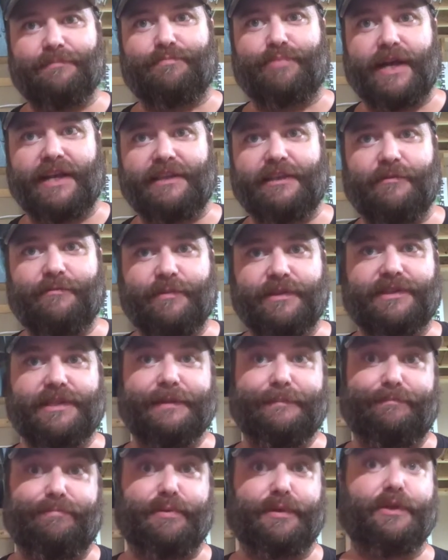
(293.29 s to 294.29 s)
bred them with
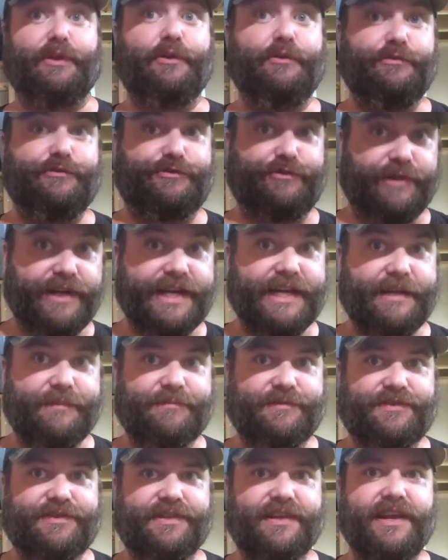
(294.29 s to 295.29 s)
the Blue
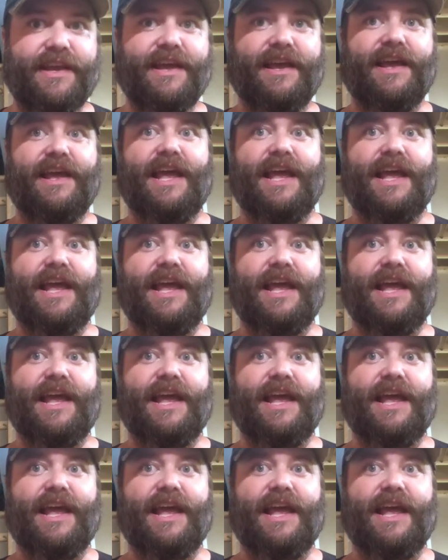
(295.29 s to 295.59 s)
Dreams,